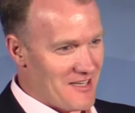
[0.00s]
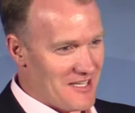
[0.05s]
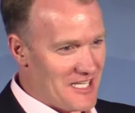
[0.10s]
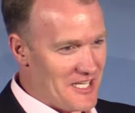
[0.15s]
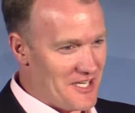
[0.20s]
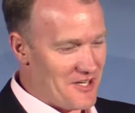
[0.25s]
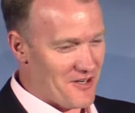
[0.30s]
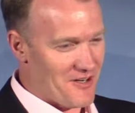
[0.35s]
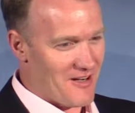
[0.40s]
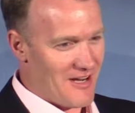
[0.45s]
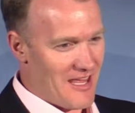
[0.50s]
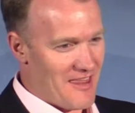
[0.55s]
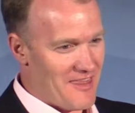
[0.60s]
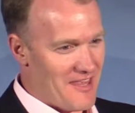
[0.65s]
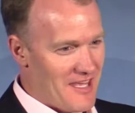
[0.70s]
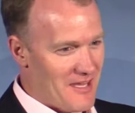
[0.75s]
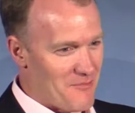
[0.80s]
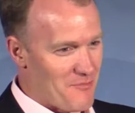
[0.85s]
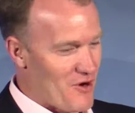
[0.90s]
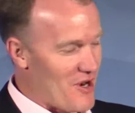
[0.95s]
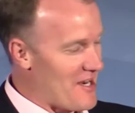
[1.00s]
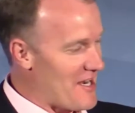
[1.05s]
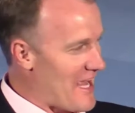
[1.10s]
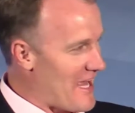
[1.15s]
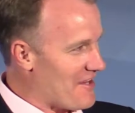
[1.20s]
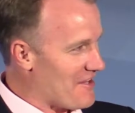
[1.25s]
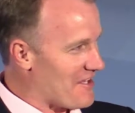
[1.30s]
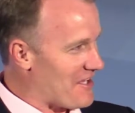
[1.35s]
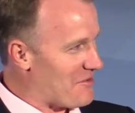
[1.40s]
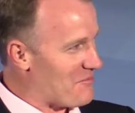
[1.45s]
leader, and then Brian
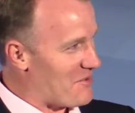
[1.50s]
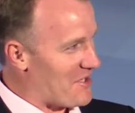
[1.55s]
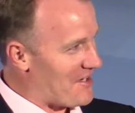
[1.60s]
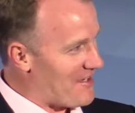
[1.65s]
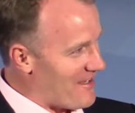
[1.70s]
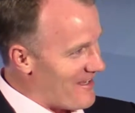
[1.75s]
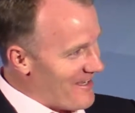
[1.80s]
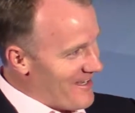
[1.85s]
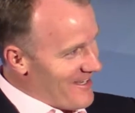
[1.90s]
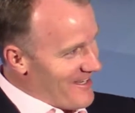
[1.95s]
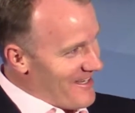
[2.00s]
Halligan. But